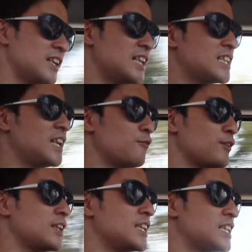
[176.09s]
it's
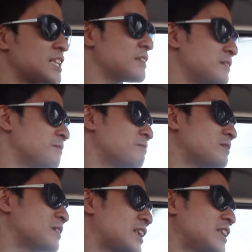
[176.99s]
given in this
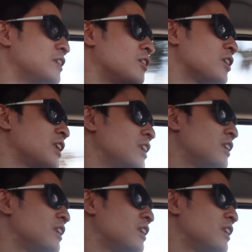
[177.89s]
category.